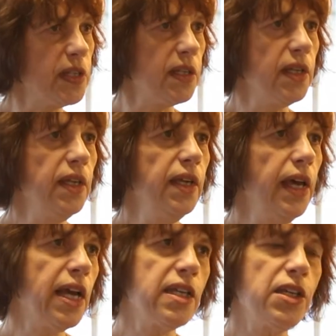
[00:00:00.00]
can
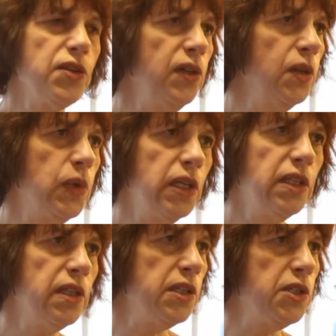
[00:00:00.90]
access all the work
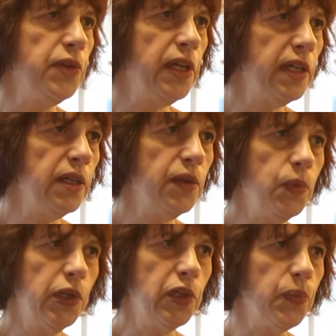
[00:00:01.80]
that they're doing,
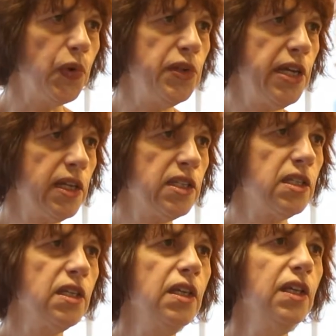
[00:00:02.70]
work on
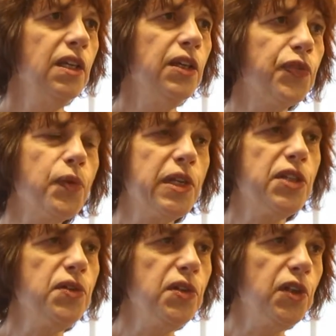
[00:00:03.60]
projects from their
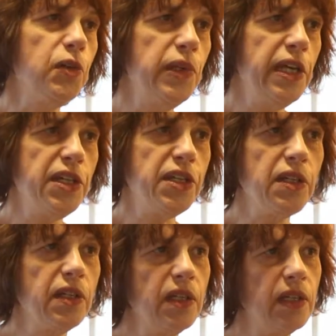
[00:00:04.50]
student
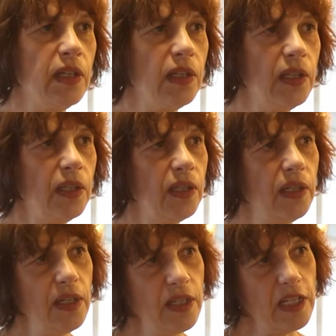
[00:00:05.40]
accommodation,
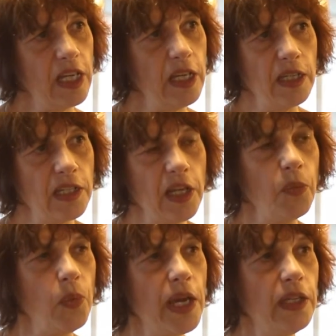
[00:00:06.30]
say in the
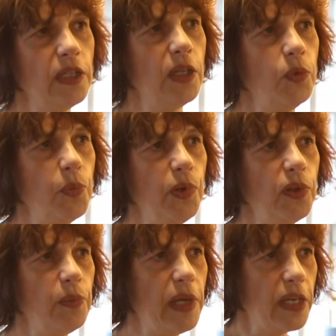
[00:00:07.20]
same way that they would be
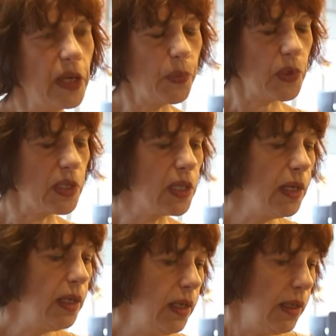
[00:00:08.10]
on the main campus.
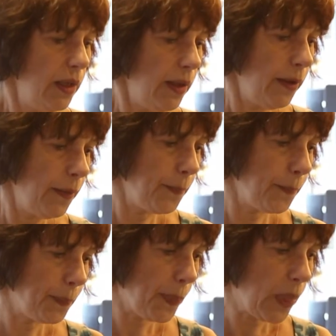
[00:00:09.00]

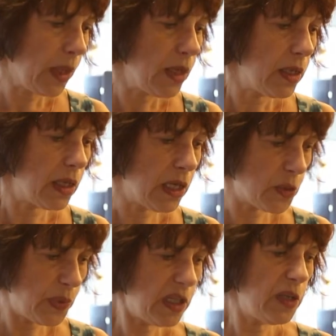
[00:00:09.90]
As
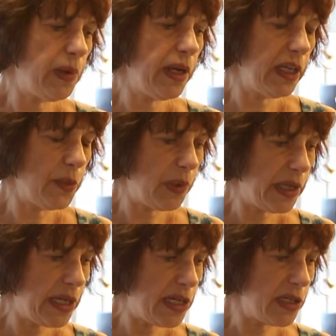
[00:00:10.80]
part of the planning
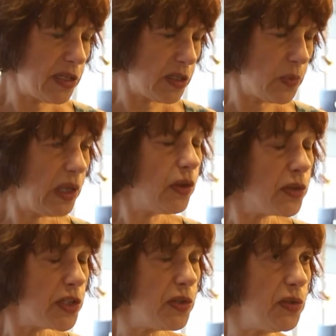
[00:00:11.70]
applications as well,
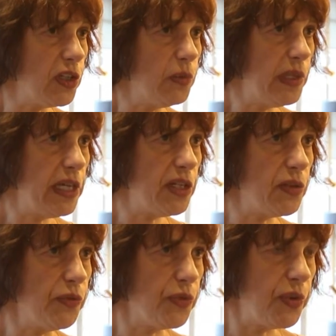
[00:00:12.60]
on the student
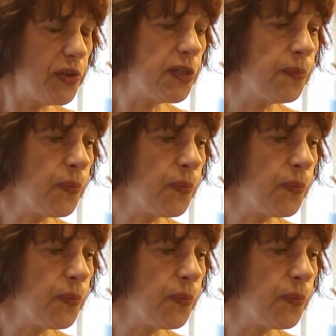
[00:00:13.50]
accommodation front,